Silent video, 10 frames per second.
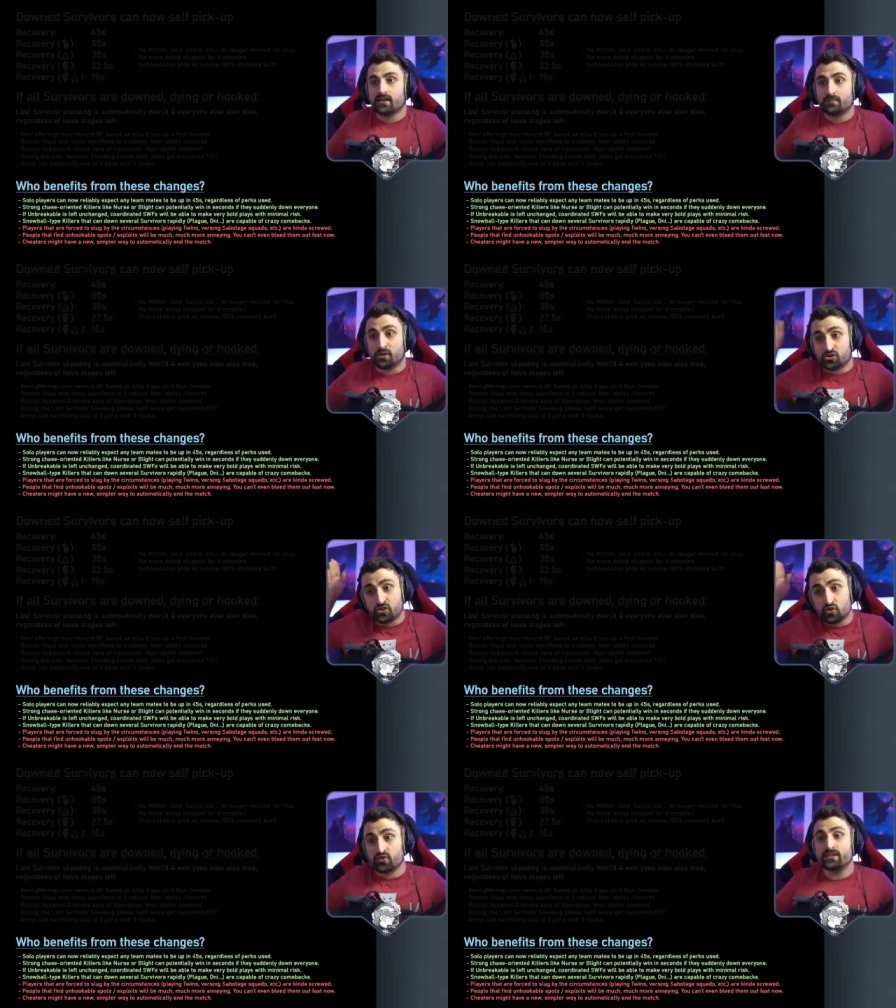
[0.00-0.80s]
because
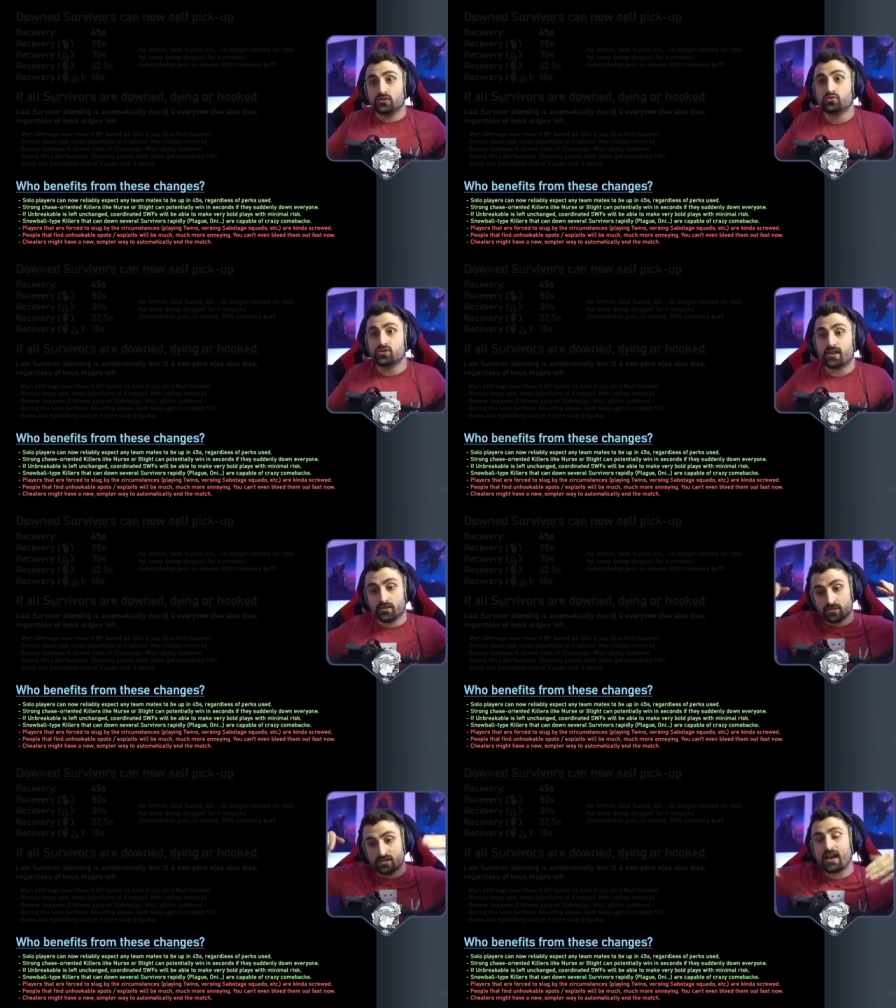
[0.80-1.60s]
in 22
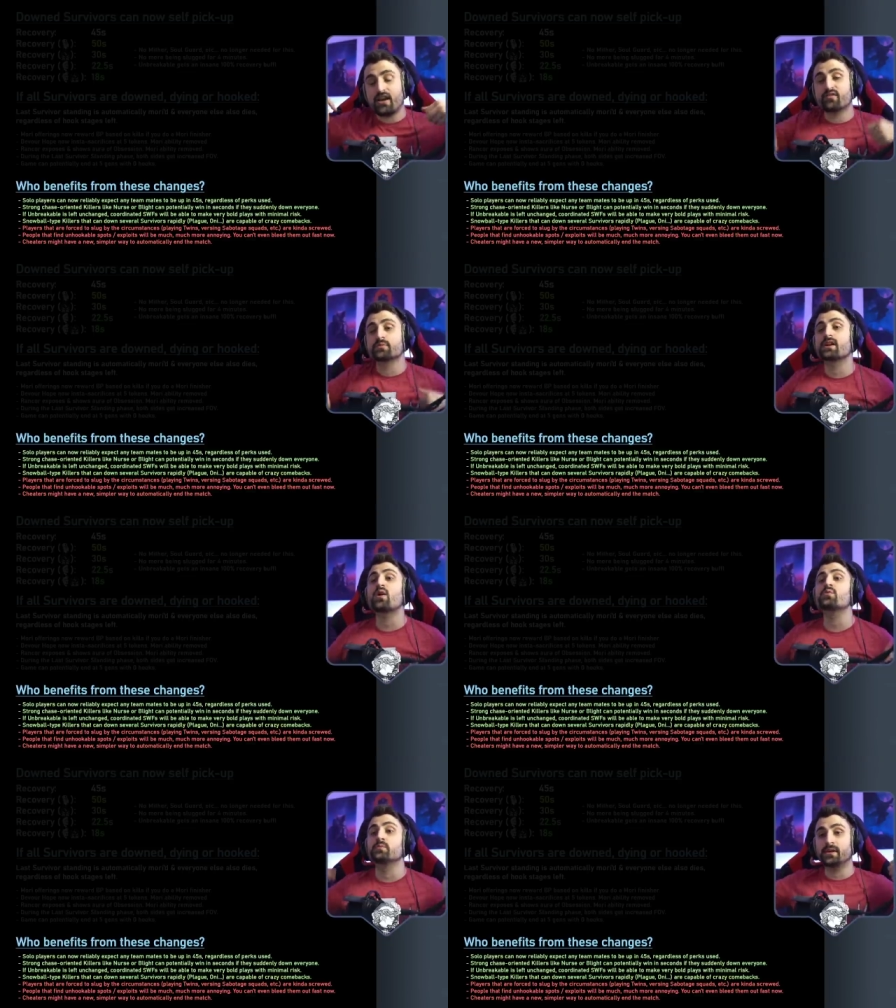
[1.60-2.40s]
seconds the guy from the
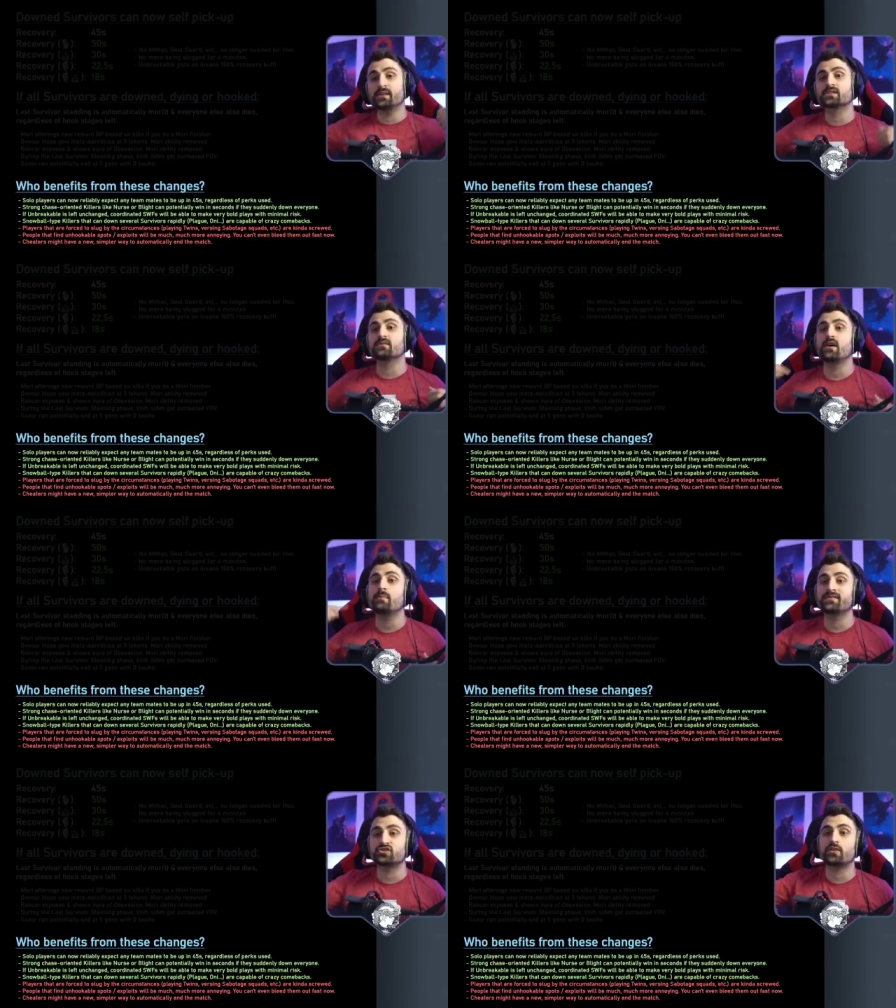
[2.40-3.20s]
ground will pick himself
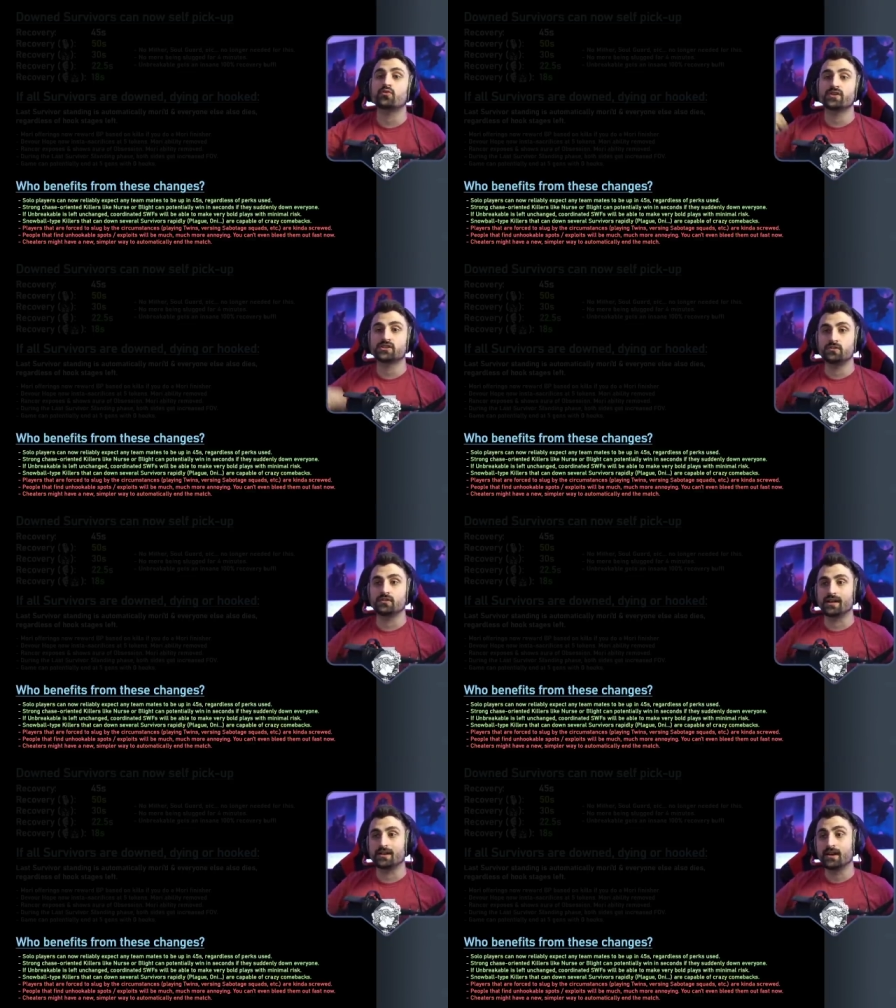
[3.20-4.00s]
up and try to rescue
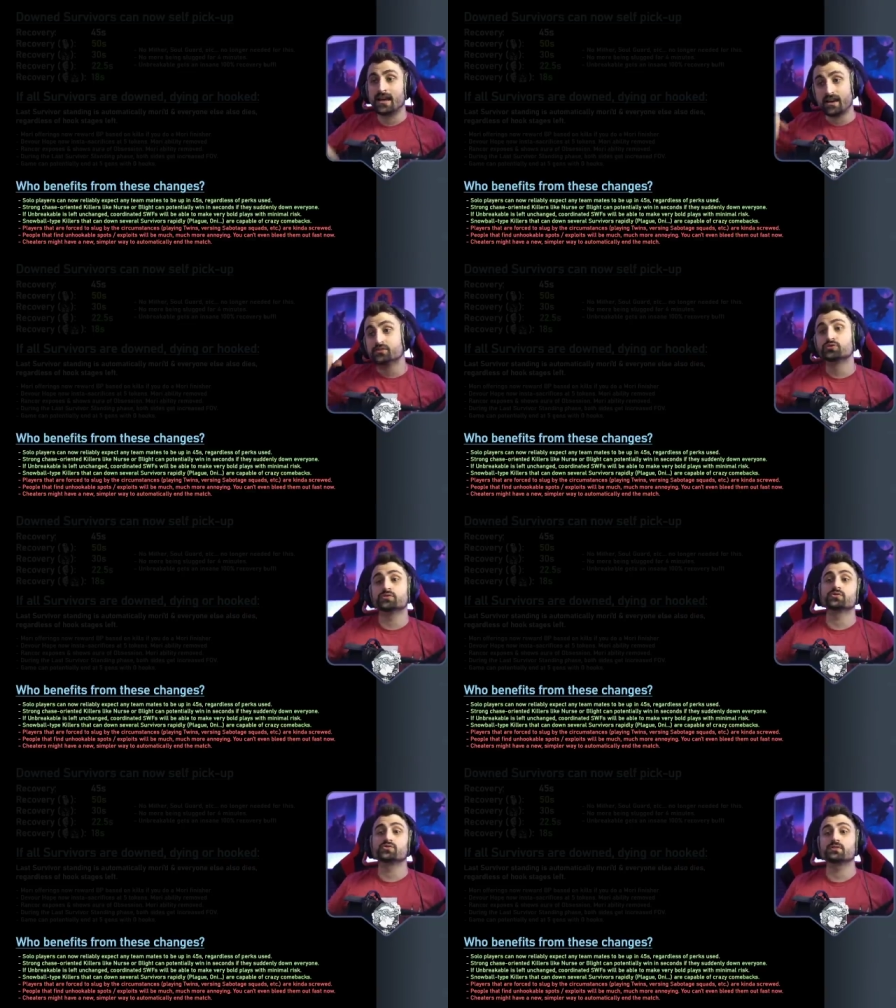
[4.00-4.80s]
again and
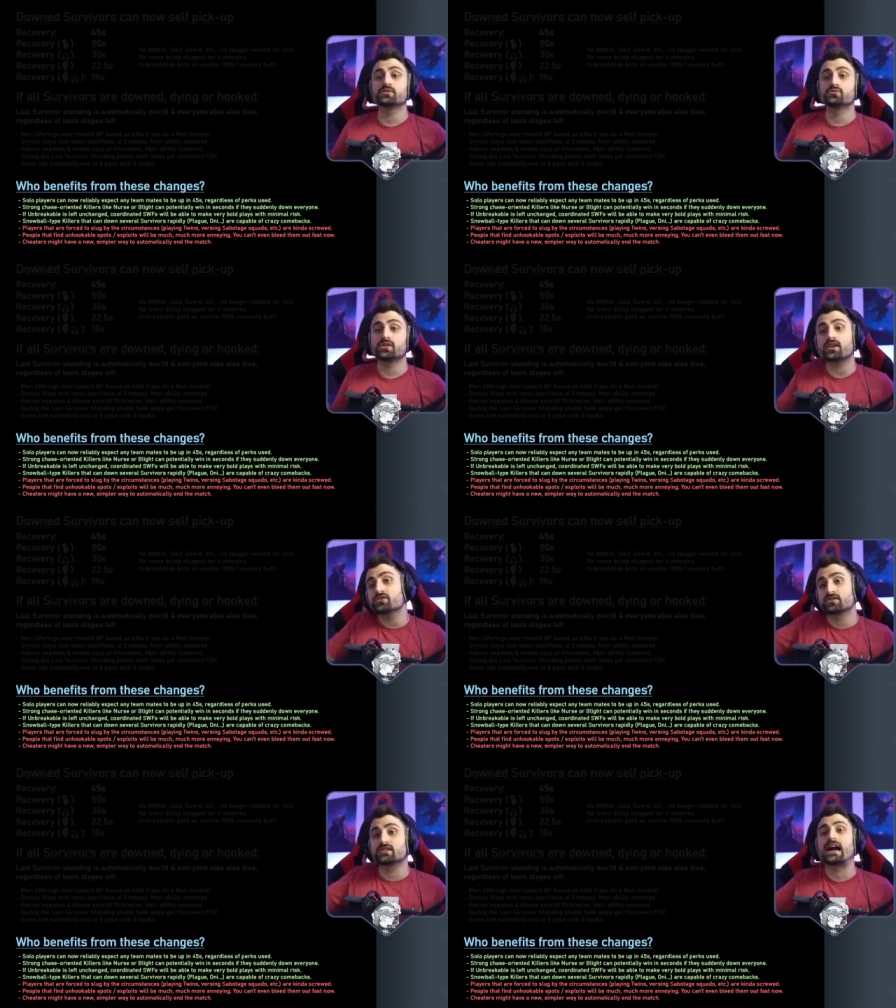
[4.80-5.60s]
during those 22
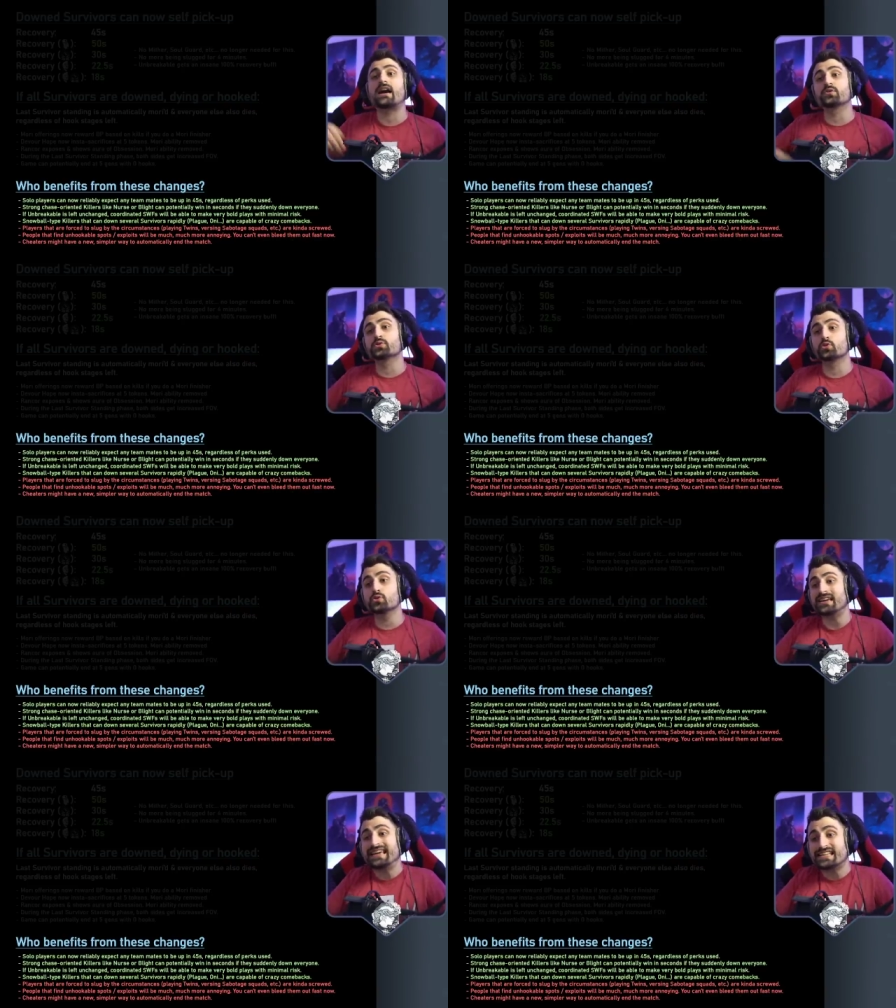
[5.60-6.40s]
seconds the guy on the
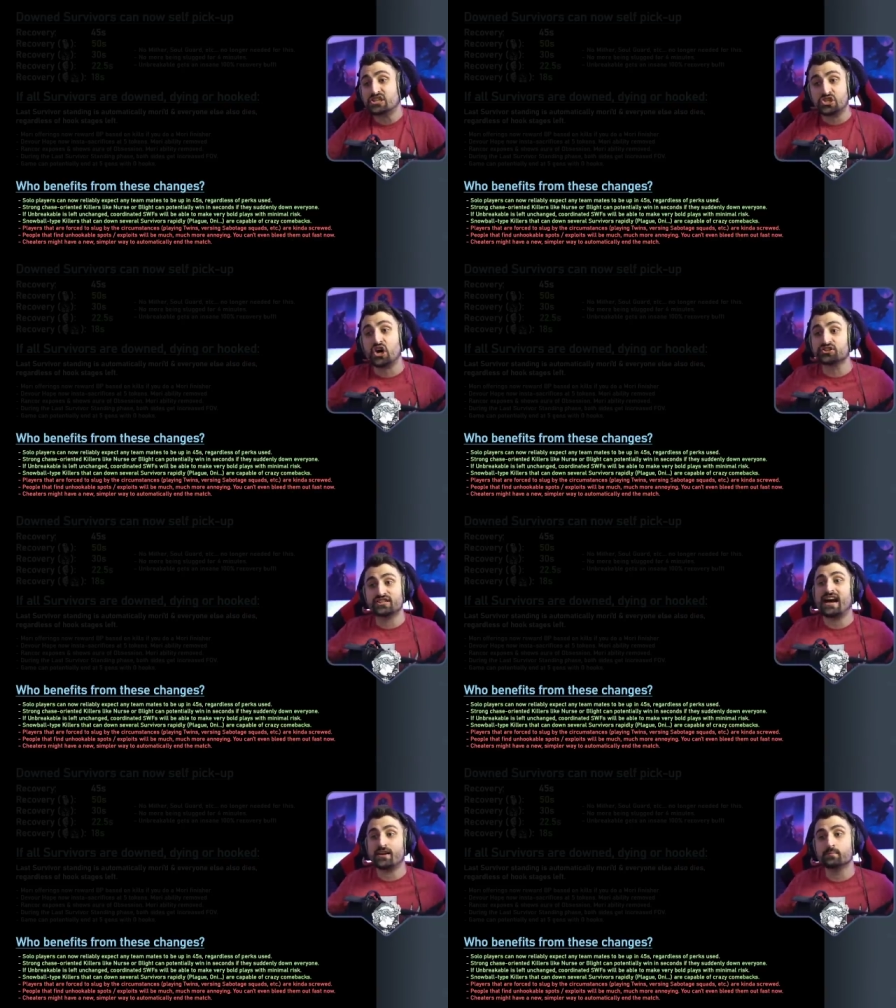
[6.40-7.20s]
hook is not
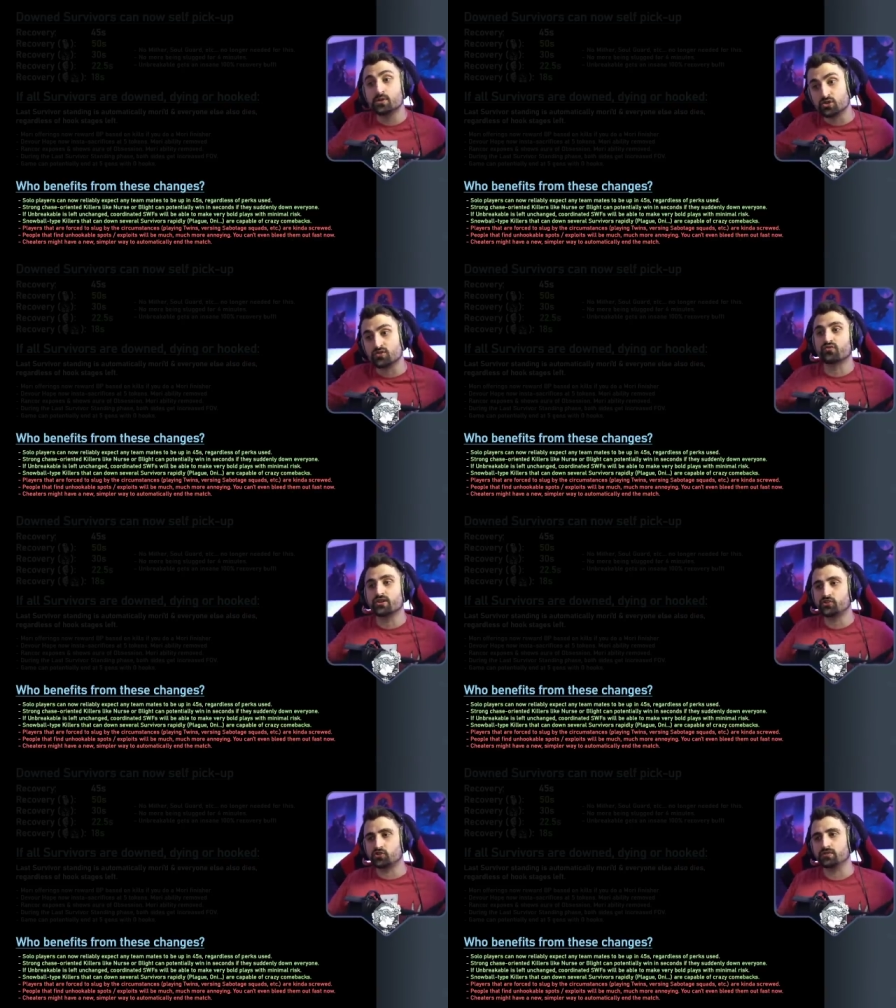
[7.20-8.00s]
dying because of
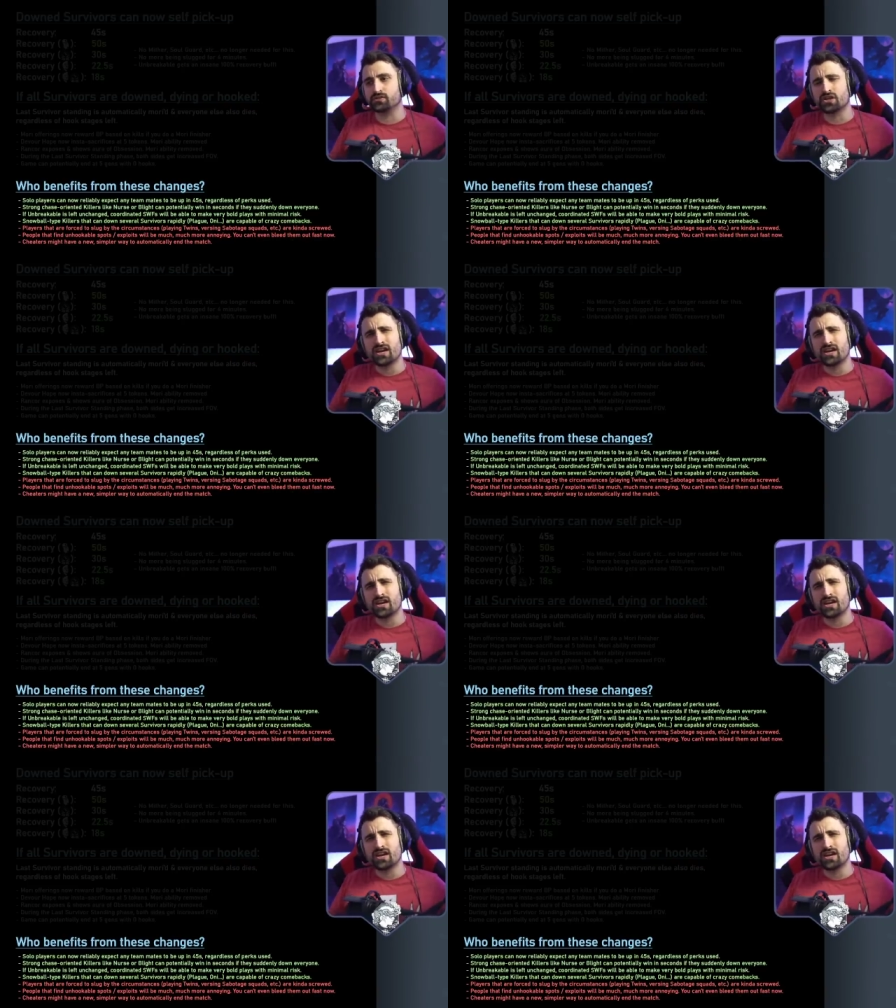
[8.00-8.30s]
reassurance